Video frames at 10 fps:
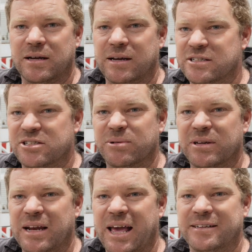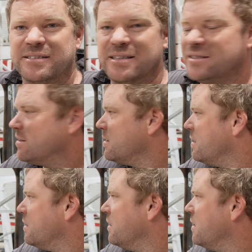just so we can get access
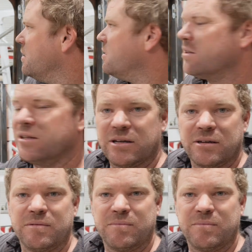into the